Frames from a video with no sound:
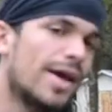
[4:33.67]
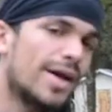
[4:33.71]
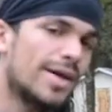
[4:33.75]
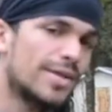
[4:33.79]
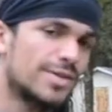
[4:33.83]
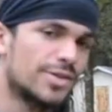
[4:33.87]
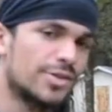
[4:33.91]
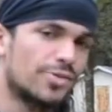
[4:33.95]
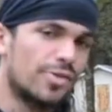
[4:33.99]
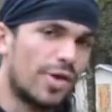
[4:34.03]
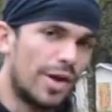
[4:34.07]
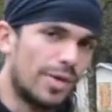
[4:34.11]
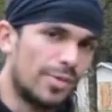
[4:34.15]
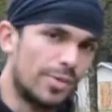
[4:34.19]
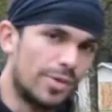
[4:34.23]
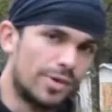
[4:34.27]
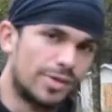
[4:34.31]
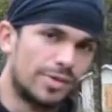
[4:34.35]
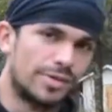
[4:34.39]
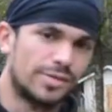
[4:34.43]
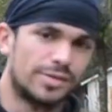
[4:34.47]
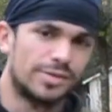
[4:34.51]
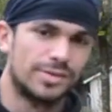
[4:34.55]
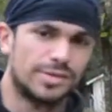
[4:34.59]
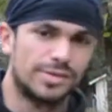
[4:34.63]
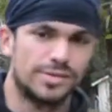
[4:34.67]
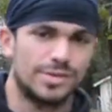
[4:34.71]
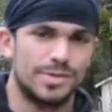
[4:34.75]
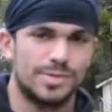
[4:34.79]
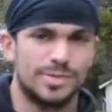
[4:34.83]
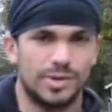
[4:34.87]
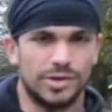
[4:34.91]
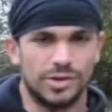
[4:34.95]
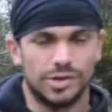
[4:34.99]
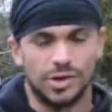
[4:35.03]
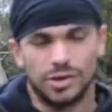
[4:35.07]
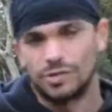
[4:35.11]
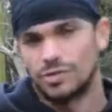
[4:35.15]
It's a great one to
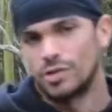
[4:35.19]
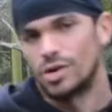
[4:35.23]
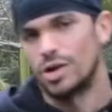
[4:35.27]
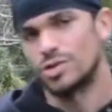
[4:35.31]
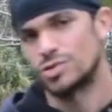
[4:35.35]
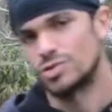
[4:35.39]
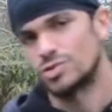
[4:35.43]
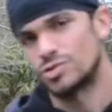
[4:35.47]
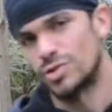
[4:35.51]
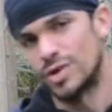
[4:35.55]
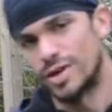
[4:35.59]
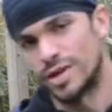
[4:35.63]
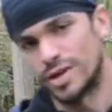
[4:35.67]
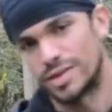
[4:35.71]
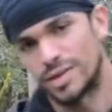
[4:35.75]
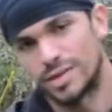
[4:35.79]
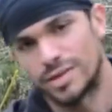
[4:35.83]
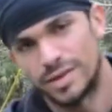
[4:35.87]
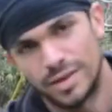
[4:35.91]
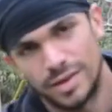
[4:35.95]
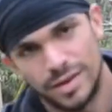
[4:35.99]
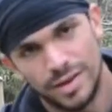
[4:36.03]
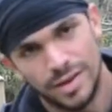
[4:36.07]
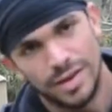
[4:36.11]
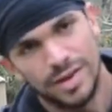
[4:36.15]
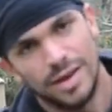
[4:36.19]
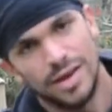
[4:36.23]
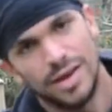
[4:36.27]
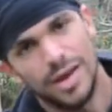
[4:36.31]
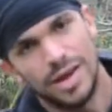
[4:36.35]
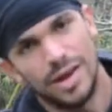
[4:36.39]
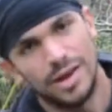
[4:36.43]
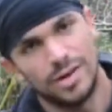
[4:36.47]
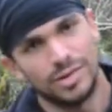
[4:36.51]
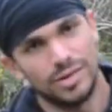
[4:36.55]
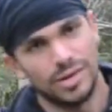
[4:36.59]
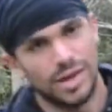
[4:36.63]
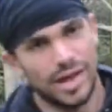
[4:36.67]
build overall strength
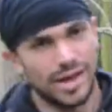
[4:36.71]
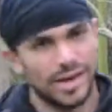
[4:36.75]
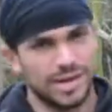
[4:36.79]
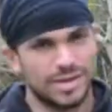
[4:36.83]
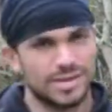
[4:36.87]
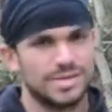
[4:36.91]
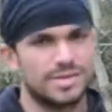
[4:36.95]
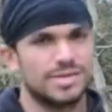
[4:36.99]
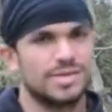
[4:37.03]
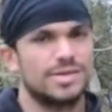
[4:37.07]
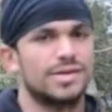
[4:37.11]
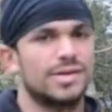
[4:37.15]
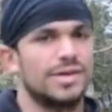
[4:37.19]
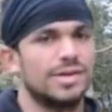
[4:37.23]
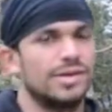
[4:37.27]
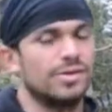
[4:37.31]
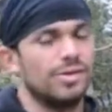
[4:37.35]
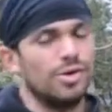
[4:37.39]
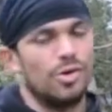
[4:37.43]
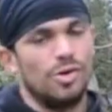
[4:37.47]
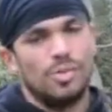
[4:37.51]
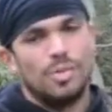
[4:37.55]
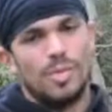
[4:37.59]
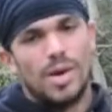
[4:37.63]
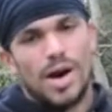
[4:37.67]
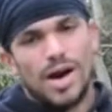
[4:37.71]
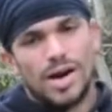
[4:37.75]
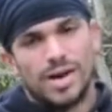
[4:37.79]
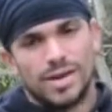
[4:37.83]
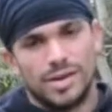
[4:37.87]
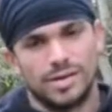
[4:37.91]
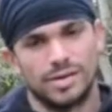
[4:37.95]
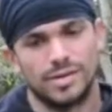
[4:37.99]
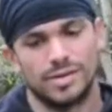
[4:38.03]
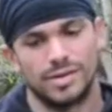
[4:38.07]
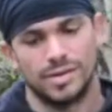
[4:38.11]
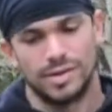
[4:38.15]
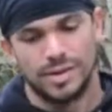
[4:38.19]
in your legs and your whole body.
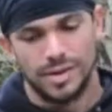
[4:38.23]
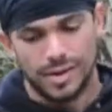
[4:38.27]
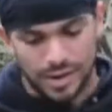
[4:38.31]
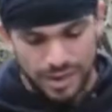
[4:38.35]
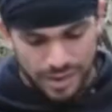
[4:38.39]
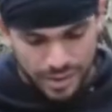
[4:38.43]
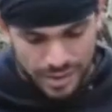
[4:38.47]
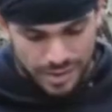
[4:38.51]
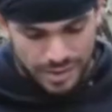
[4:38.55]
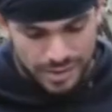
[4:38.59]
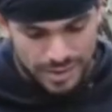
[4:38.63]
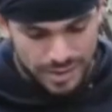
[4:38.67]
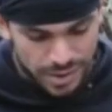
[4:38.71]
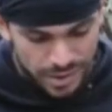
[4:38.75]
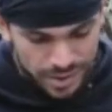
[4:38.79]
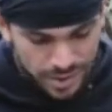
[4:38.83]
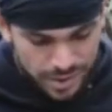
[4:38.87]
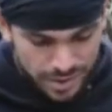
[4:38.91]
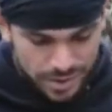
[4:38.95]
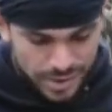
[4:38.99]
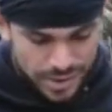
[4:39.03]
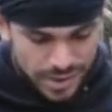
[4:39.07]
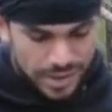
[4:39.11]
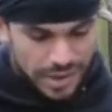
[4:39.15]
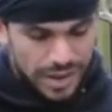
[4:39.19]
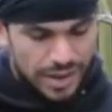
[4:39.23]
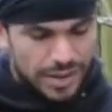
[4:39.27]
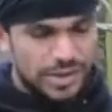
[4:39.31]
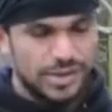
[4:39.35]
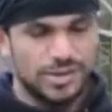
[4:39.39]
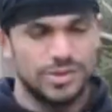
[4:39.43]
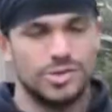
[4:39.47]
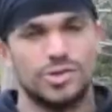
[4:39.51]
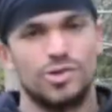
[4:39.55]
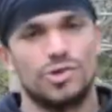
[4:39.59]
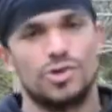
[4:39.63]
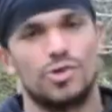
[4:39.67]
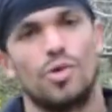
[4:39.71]
It's all connected
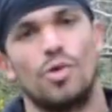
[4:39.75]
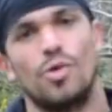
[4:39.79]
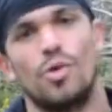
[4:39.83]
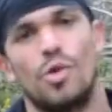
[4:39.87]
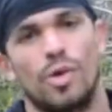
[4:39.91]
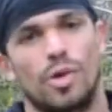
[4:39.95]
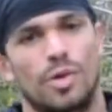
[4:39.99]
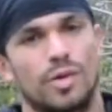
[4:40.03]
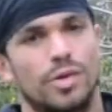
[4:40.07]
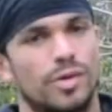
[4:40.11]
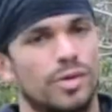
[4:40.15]
to your core.